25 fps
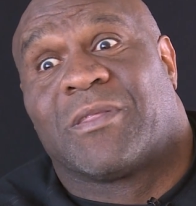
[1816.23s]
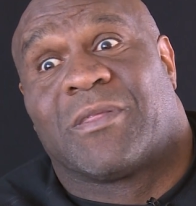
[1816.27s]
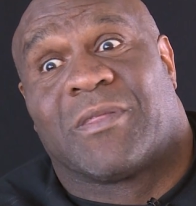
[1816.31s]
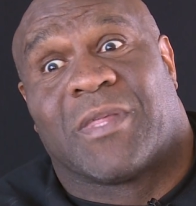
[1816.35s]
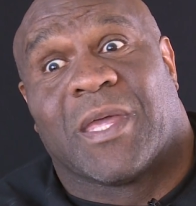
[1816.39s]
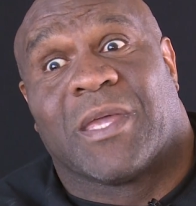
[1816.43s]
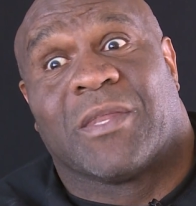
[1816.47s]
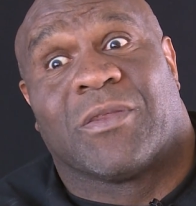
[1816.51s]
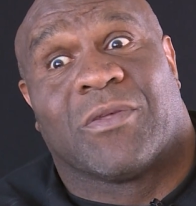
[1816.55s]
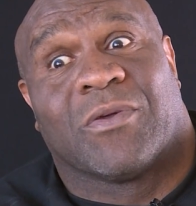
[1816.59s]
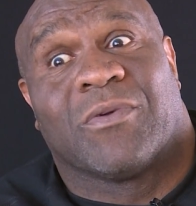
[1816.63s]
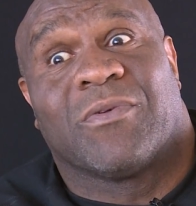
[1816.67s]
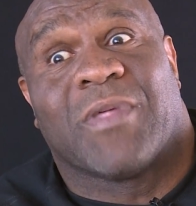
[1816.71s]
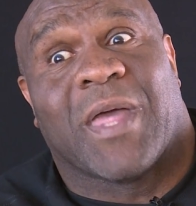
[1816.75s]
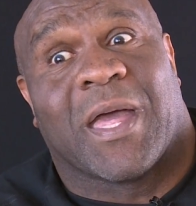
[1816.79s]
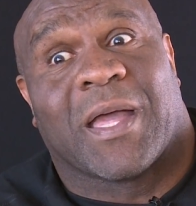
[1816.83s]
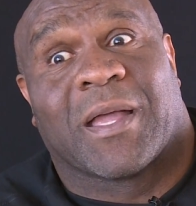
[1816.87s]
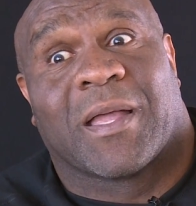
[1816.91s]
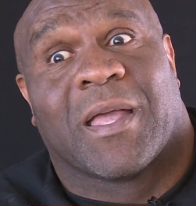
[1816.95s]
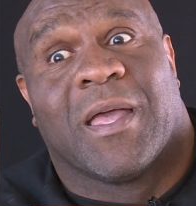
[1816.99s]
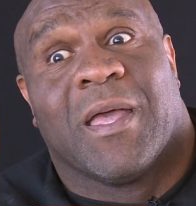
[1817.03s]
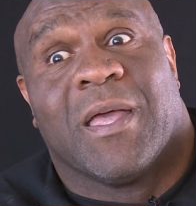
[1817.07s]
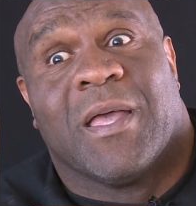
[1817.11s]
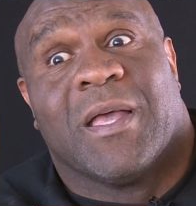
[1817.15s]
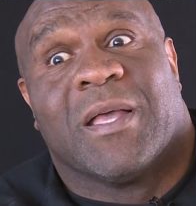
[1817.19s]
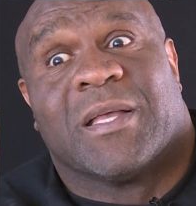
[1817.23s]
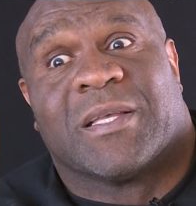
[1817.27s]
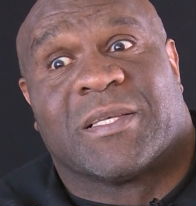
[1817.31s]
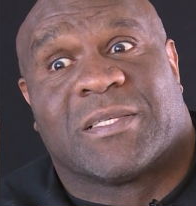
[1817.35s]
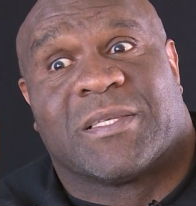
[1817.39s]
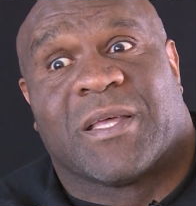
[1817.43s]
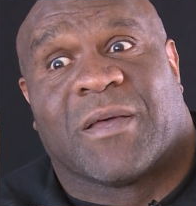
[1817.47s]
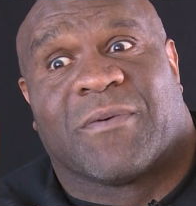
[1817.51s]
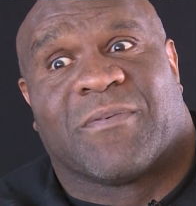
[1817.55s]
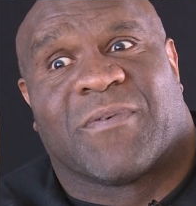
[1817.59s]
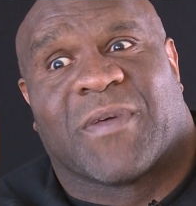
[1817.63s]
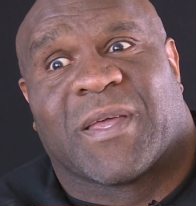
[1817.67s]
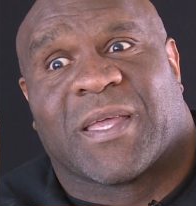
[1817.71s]
they do that
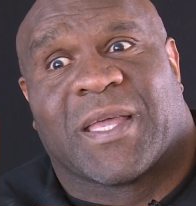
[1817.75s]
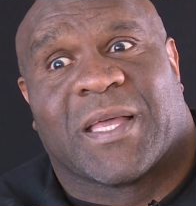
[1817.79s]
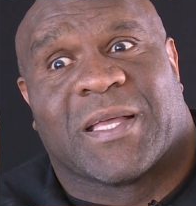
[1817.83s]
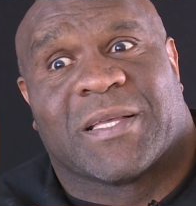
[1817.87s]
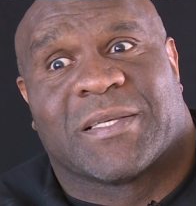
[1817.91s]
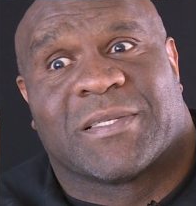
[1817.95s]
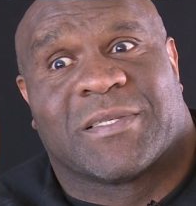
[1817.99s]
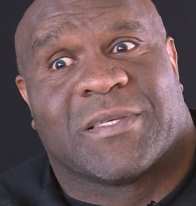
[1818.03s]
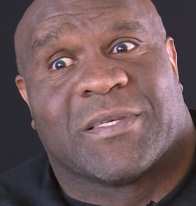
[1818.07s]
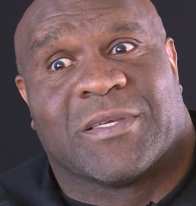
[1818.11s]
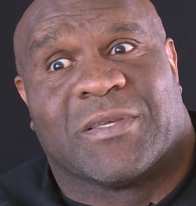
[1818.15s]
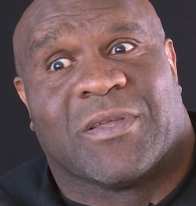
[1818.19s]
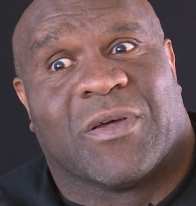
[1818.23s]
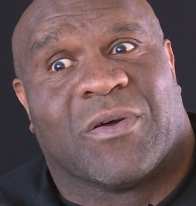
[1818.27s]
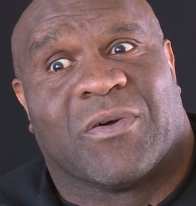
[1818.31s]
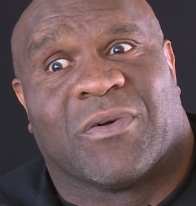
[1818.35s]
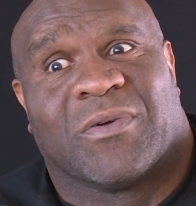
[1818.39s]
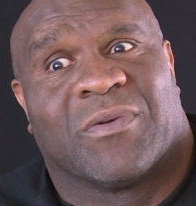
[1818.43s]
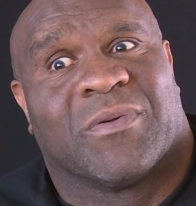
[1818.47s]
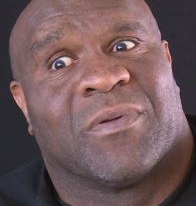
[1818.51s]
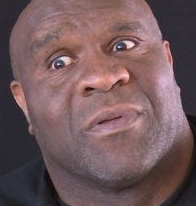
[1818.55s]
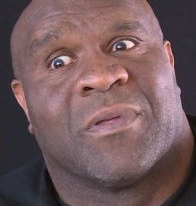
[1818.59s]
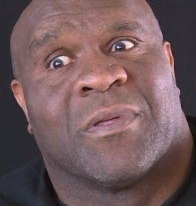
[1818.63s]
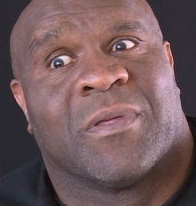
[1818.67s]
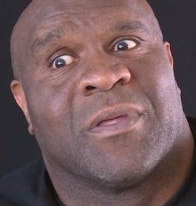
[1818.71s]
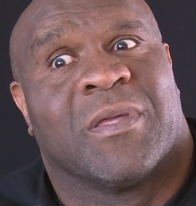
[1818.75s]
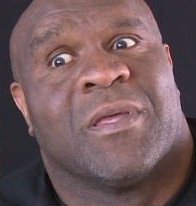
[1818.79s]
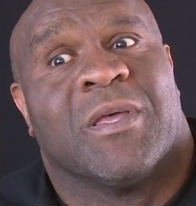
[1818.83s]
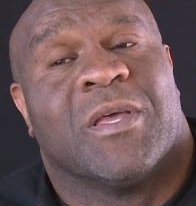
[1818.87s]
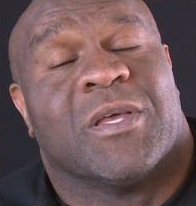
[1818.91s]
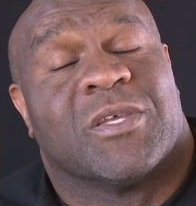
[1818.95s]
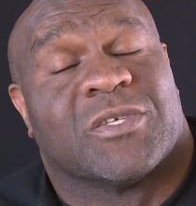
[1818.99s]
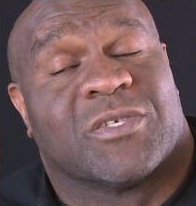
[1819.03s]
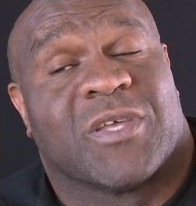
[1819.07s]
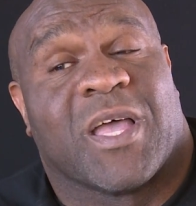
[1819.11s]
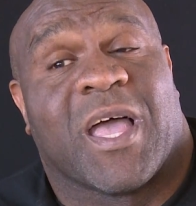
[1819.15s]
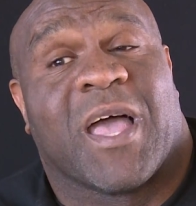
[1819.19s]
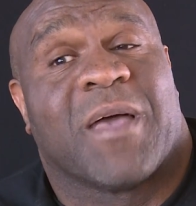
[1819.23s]
stuff, I guess, you know.
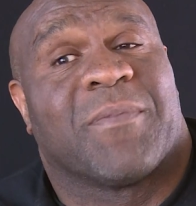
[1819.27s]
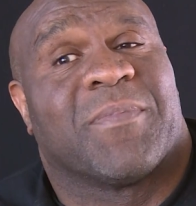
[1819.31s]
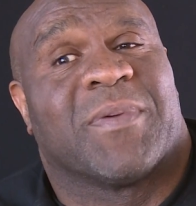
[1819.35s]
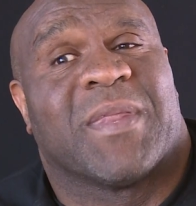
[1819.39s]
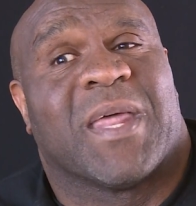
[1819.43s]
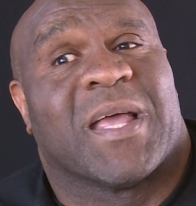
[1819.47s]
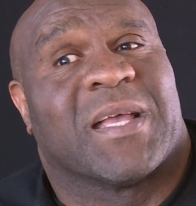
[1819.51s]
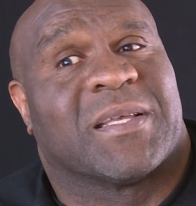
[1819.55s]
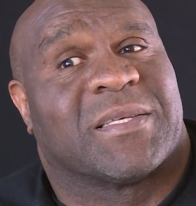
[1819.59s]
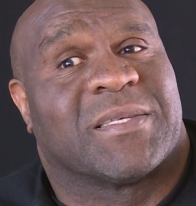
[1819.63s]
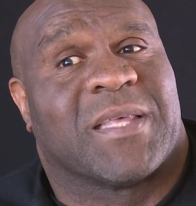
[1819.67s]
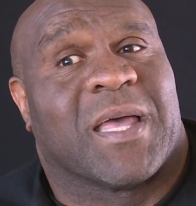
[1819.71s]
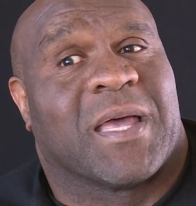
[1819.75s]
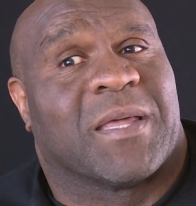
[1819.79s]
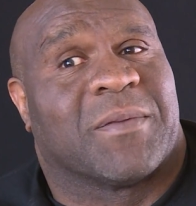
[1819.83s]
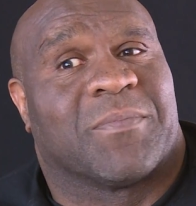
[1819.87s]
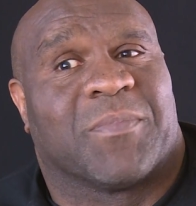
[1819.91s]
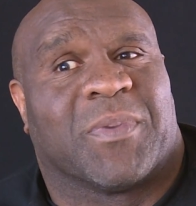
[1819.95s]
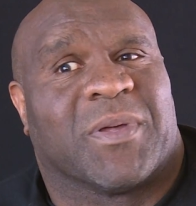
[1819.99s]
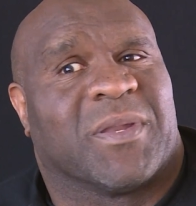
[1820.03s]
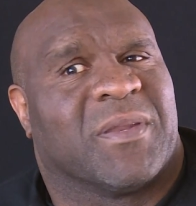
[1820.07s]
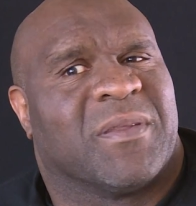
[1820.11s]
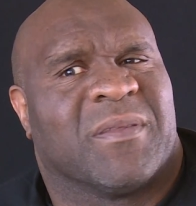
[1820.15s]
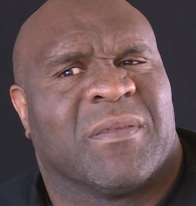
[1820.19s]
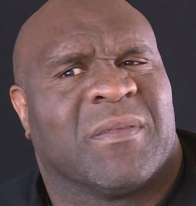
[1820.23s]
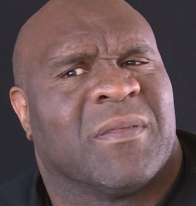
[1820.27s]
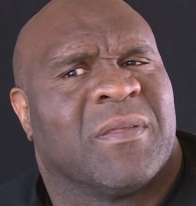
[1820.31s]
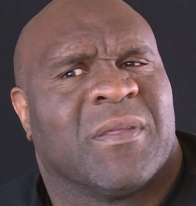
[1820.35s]
So I have been asked that, but